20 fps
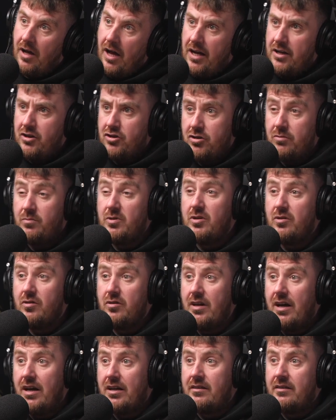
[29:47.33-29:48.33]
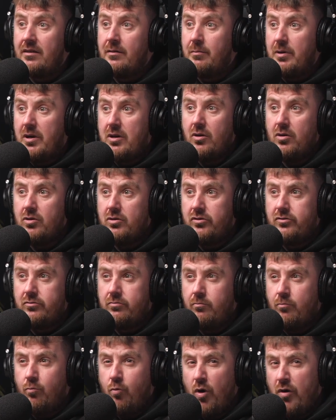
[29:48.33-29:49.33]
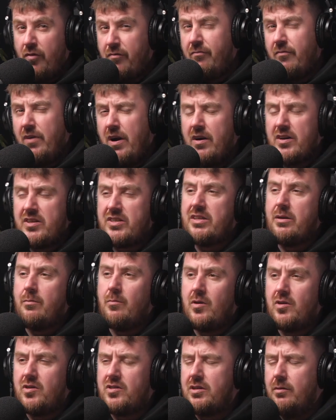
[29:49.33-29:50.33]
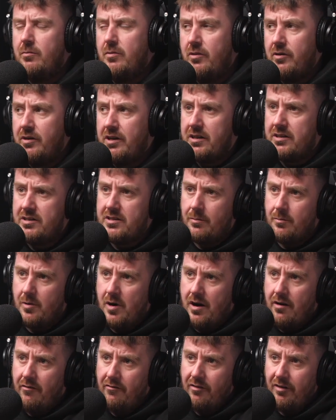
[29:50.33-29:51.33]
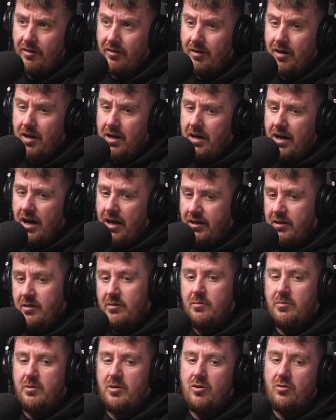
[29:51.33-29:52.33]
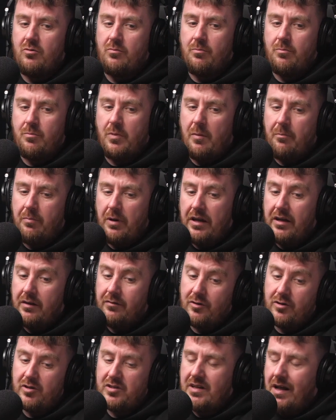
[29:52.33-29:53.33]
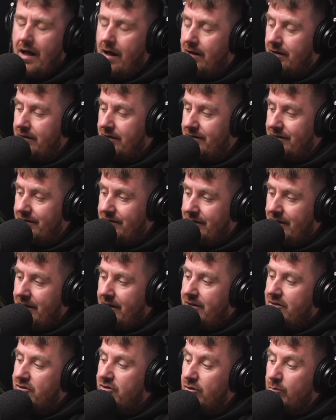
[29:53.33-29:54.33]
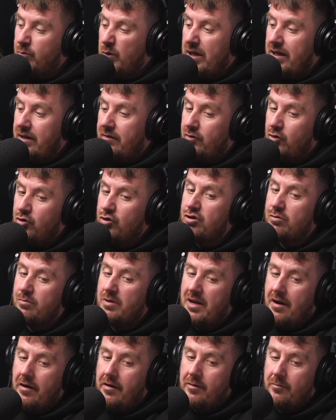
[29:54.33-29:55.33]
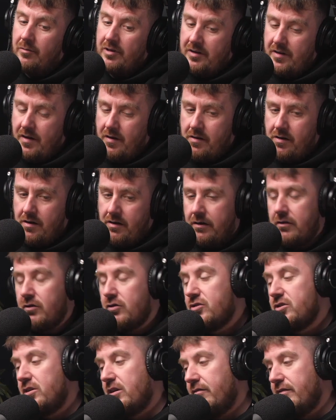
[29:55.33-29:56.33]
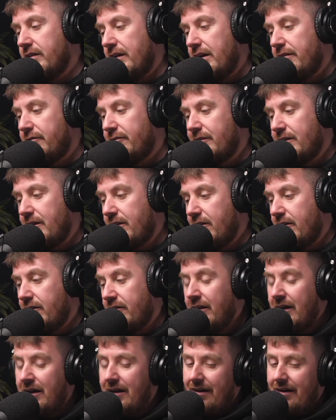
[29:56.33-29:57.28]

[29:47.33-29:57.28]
I should be doing that because we're very similar age, similar everything. And you believe you're as talented, so you believe you should be earning what they're earning, you should have the life that they're earning.